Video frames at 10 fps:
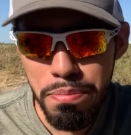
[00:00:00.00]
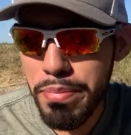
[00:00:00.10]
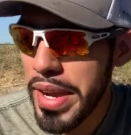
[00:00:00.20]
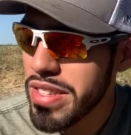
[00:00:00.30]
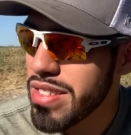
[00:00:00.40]

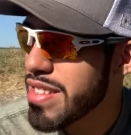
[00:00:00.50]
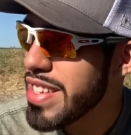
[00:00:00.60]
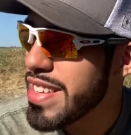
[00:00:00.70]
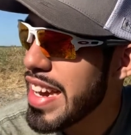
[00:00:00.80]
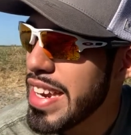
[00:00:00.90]
basically
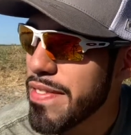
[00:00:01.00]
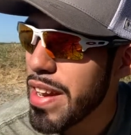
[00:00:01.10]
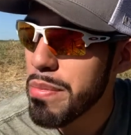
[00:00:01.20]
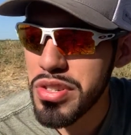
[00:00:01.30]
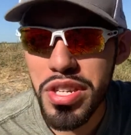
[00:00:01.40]

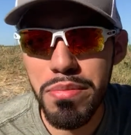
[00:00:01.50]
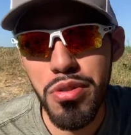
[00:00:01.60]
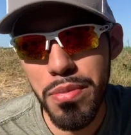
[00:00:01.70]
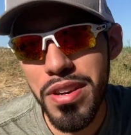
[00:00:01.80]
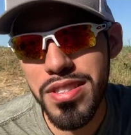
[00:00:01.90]
95%
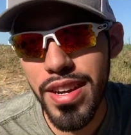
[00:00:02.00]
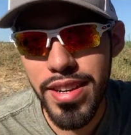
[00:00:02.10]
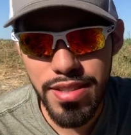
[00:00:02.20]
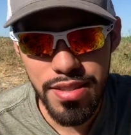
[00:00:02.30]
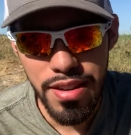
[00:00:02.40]
bluebird
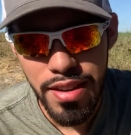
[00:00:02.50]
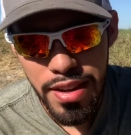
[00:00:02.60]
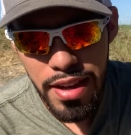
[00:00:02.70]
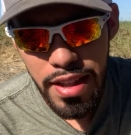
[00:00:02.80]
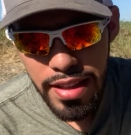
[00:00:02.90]
skies.
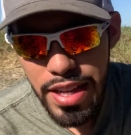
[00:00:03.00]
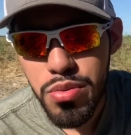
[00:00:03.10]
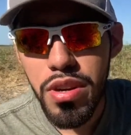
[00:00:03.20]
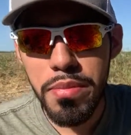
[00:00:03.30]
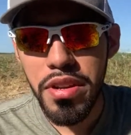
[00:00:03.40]
That's
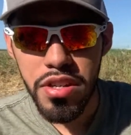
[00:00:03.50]
when I'm going to